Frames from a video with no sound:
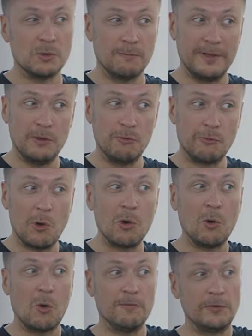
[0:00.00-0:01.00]
So when you
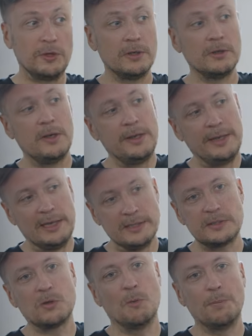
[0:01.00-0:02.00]
roll over a
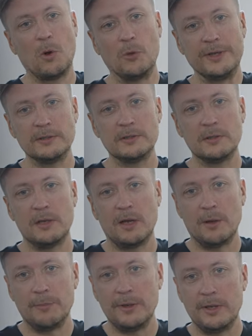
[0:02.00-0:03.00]
list component
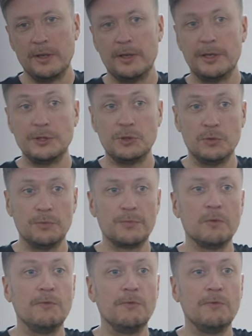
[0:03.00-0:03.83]
in an issue,